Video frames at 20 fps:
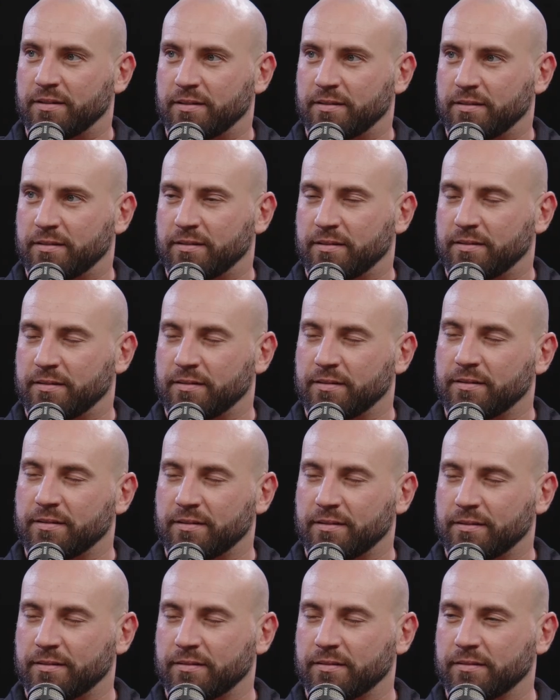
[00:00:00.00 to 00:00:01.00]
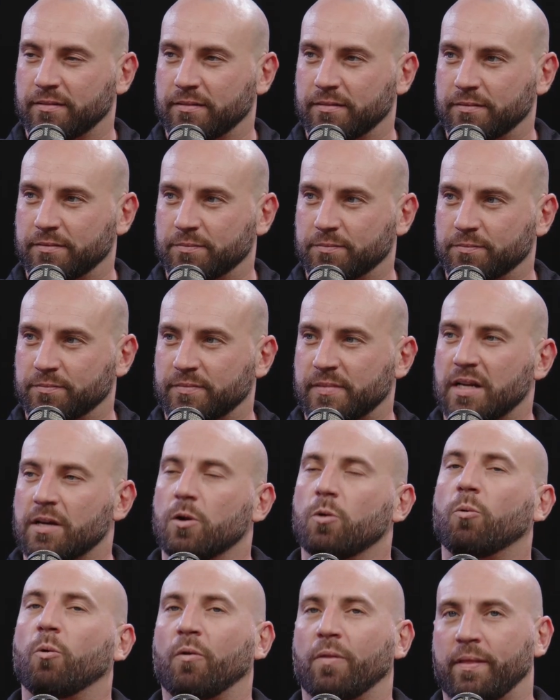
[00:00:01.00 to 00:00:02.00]
that divorced you and there's no kids and
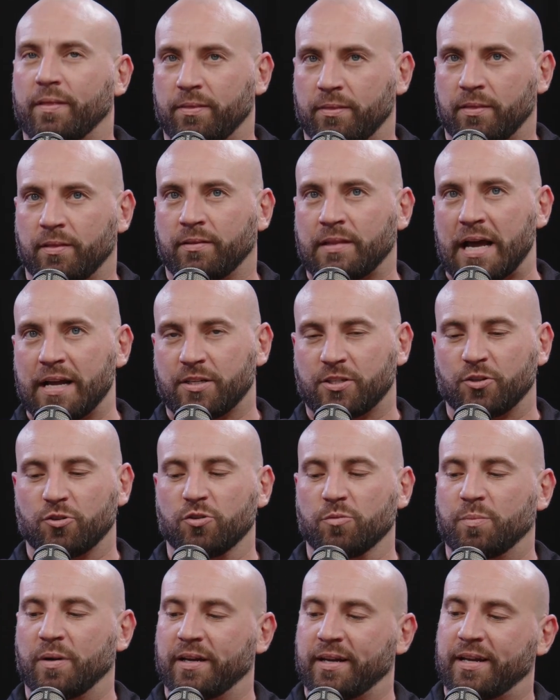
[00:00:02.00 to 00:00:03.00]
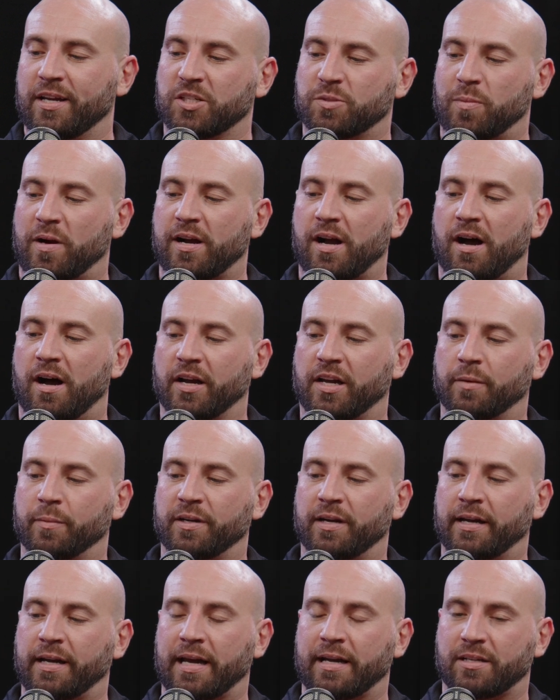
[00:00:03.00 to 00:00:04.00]
you're still paying for that too. But here's my
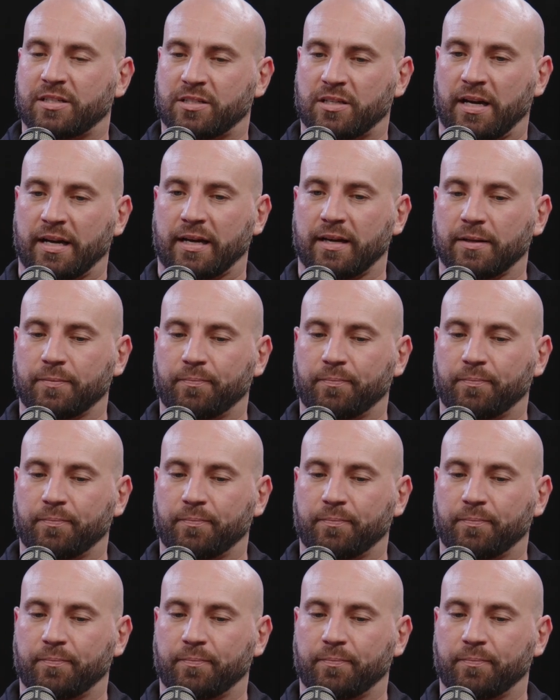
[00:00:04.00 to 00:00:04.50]
argument against